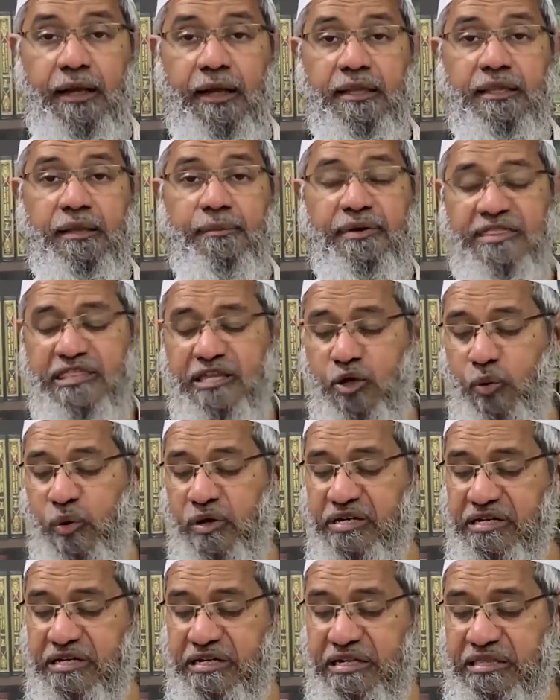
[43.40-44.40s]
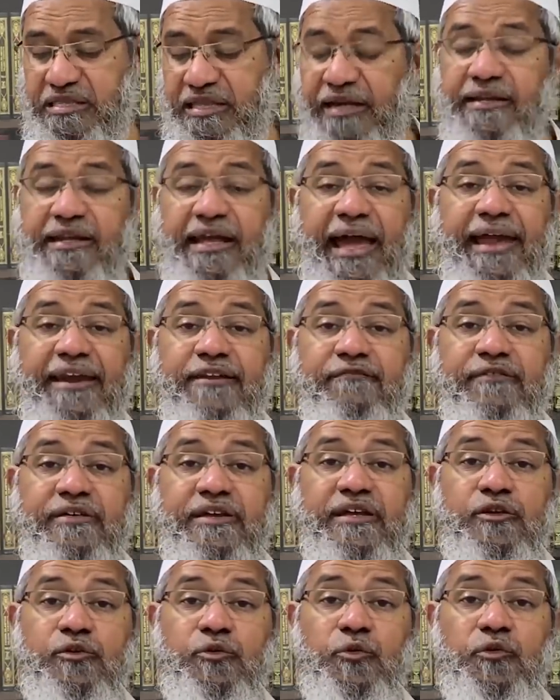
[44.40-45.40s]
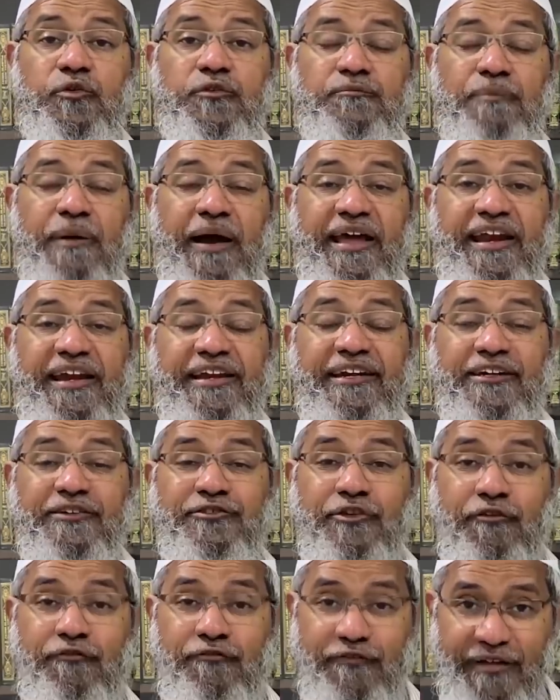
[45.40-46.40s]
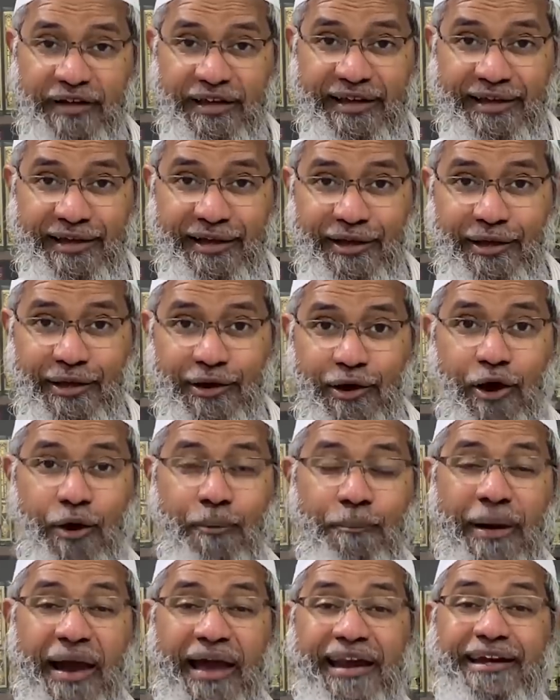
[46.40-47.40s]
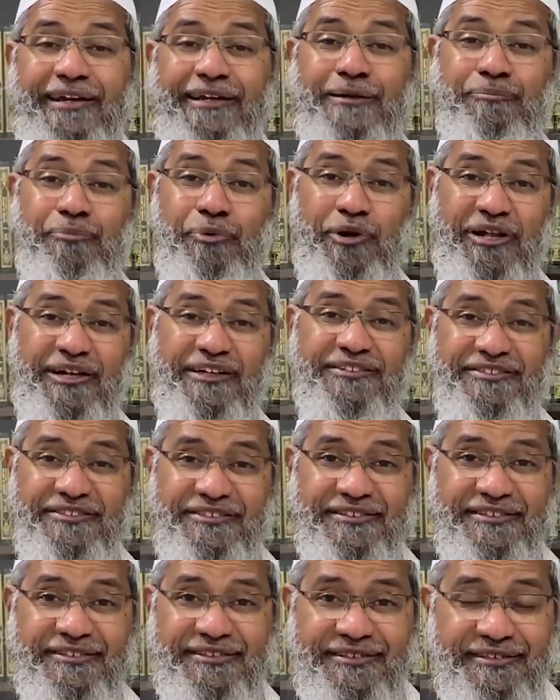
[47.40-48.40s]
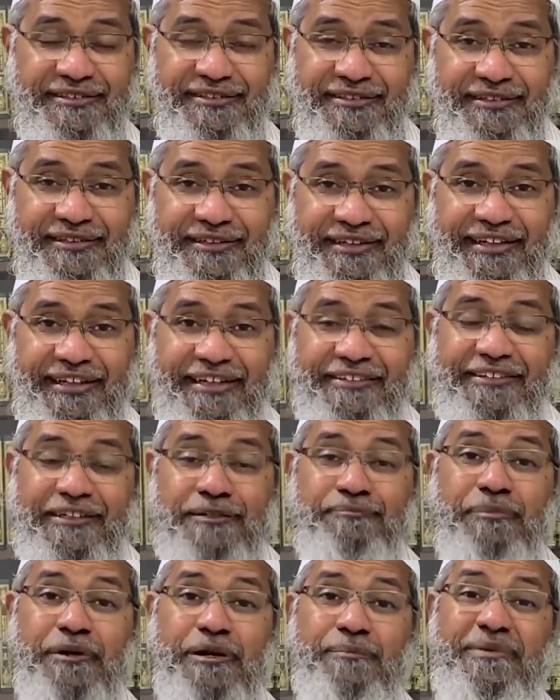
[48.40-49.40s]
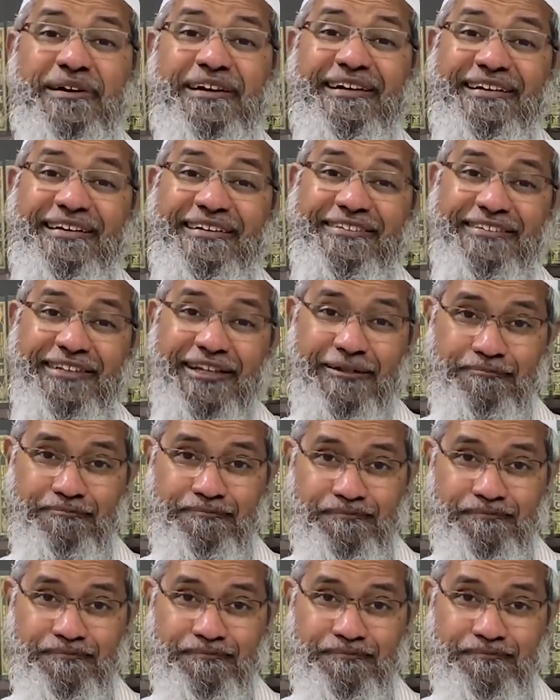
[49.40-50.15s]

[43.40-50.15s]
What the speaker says: The basic question is that can we use pirated software or pirated products? Is it permitted in Islam?